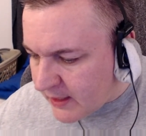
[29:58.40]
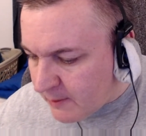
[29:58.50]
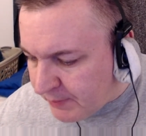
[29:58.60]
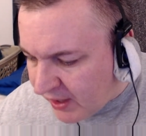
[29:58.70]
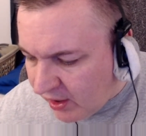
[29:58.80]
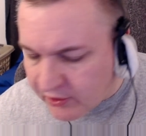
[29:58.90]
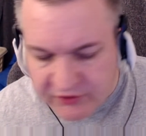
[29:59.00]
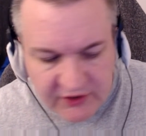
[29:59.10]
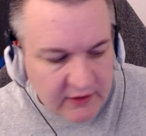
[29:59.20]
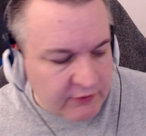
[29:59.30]

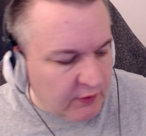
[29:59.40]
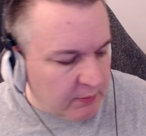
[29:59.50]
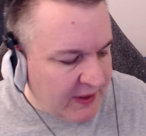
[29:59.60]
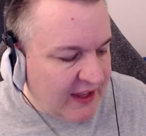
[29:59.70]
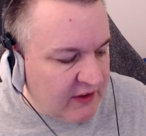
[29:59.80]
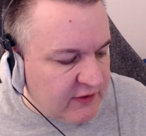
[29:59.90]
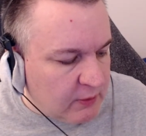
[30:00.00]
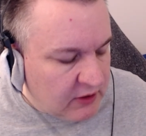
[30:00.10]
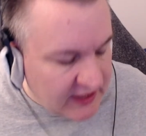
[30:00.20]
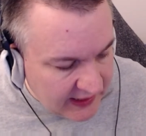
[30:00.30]
Apologies for being so
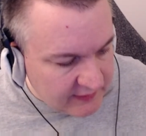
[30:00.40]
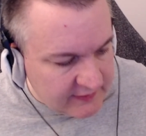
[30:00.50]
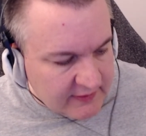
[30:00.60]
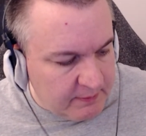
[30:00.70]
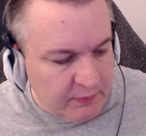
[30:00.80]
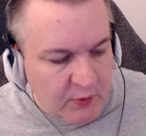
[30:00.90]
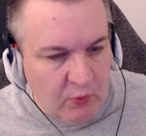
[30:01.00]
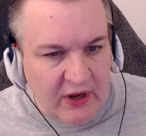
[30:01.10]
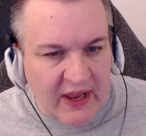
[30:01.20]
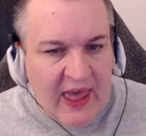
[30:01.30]
late.
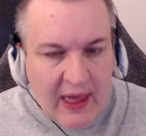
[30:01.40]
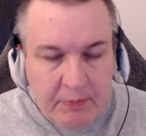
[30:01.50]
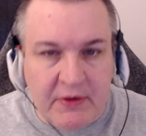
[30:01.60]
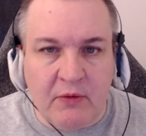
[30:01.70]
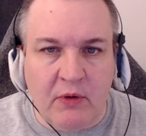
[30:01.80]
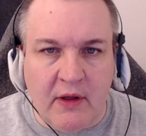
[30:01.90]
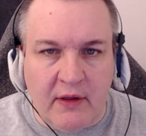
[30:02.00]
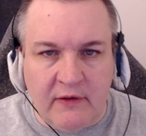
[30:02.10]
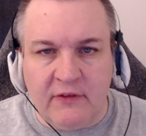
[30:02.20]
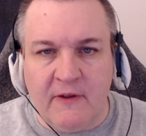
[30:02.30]
What happened
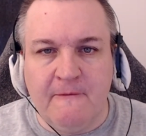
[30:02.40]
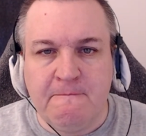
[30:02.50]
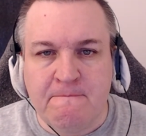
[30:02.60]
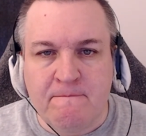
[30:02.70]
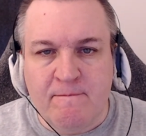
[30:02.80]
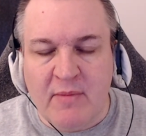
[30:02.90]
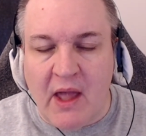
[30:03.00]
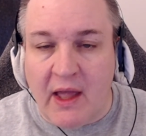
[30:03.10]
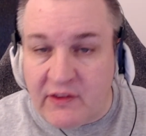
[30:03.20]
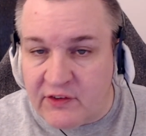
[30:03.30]
was
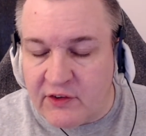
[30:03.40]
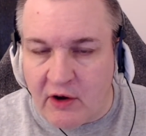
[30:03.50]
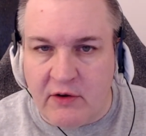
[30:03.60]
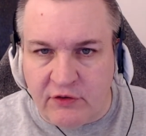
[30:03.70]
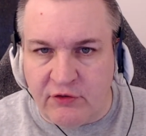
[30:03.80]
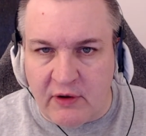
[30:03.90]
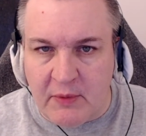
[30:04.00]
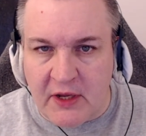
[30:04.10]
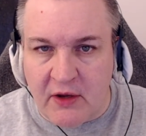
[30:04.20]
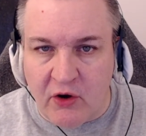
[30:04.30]
I started streaming